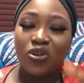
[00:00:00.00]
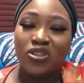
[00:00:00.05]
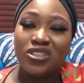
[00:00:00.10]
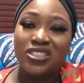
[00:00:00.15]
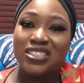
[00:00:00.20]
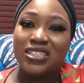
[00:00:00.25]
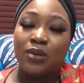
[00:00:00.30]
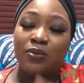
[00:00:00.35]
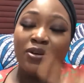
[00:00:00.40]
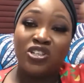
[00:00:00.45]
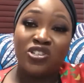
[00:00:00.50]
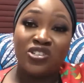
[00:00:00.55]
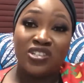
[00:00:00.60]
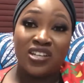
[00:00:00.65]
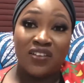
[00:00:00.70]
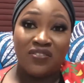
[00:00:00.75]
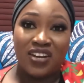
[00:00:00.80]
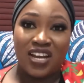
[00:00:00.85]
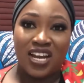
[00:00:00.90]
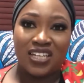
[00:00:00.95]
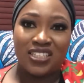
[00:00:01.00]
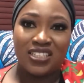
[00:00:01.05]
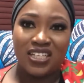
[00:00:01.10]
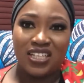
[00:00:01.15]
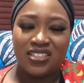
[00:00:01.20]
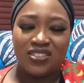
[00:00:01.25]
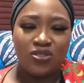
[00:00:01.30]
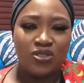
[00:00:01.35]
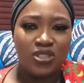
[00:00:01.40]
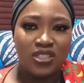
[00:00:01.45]
Because the time when you should have
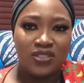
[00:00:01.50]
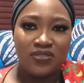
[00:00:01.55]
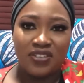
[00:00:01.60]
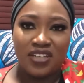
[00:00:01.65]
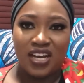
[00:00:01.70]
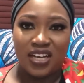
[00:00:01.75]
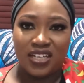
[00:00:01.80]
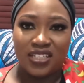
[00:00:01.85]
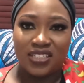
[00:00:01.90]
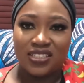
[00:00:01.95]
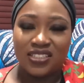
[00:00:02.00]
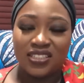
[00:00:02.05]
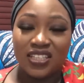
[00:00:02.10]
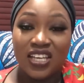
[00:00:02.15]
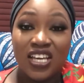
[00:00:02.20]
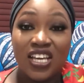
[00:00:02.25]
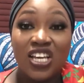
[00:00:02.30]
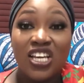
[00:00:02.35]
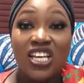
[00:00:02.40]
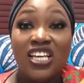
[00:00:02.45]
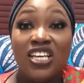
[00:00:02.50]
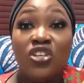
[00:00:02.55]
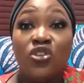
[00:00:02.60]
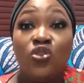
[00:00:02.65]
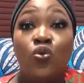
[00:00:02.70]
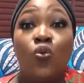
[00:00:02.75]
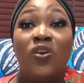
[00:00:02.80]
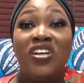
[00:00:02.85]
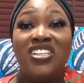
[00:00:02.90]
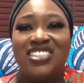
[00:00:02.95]
reacted, you didn't react.
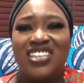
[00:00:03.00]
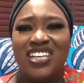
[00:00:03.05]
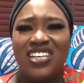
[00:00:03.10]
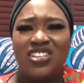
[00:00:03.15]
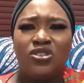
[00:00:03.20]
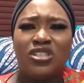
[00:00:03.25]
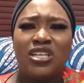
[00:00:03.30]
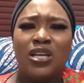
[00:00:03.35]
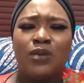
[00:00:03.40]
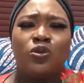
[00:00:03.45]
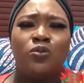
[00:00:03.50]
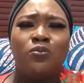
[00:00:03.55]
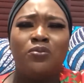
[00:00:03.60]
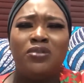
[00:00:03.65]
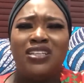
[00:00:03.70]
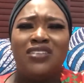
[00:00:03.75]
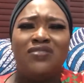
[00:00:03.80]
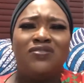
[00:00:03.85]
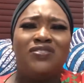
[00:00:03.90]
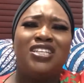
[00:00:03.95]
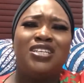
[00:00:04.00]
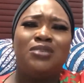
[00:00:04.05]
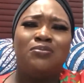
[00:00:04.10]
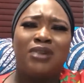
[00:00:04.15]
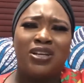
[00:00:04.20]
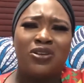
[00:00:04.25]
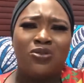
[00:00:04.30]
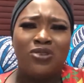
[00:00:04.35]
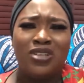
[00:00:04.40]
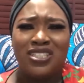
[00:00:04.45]
You waited, you kept on believing
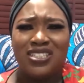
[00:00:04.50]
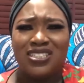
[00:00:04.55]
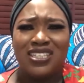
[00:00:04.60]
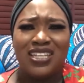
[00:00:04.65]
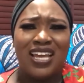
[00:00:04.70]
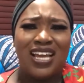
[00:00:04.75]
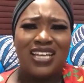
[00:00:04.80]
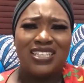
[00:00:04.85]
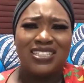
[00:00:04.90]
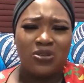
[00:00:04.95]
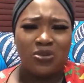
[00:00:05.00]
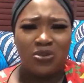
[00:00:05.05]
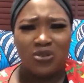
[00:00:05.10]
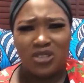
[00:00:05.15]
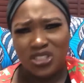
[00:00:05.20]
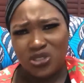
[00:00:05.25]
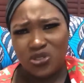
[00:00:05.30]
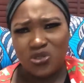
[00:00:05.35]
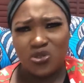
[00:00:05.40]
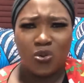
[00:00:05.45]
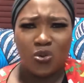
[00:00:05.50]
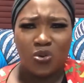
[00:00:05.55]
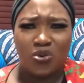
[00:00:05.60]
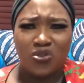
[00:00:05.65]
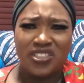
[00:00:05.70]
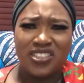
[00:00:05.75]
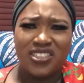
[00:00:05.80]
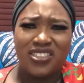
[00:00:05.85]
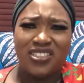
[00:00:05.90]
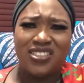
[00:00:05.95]
him and all his lies and all his
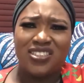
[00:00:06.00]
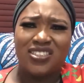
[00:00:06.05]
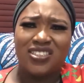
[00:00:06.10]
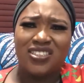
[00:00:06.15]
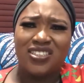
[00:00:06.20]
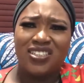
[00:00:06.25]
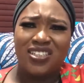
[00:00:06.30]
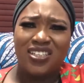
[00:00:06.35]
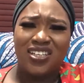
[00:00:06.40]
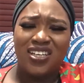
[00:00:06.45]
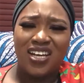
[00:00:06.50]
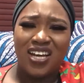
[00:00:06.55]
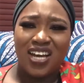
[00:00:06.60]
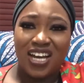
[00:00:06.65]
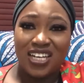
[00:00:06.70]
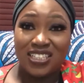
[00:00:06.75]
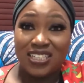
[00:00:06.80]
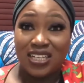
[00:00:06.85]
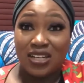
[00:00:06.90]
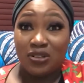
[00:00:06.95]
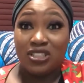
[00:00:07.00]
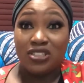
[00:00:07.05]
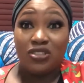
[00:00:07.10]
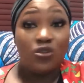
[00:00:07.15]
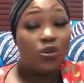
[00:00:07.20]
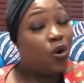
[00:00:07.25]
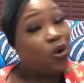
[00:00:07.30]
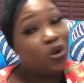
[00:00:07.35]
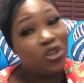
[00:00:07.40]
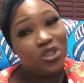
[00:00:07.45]
stories. And
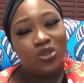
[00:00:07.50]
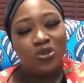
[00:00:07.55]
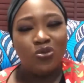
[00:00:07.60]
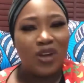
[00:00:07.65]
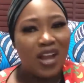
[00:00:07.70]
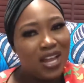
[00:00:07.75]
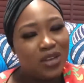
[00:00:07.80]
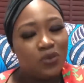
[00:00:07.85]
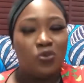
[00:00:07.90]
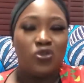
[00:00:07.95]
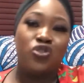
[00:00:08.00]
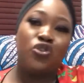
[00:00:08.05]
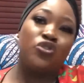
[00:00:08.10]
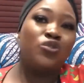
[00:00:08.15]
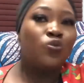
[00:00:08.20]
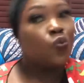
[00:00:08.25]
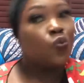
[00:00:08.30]
then all you had was